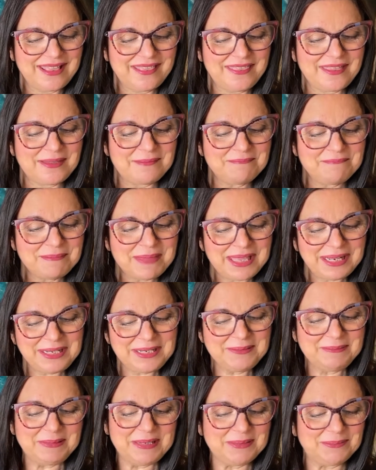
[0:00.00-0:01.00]
that
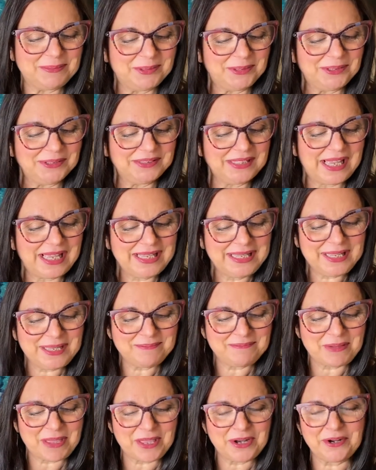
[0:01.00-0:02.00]
many people like
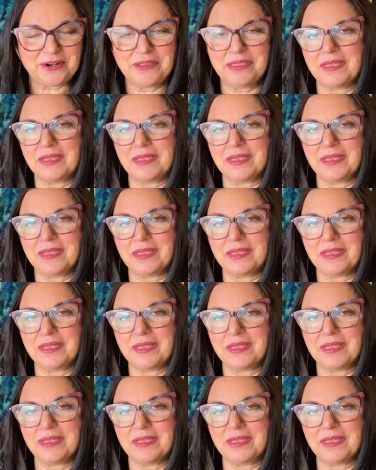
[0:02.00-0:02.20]
it better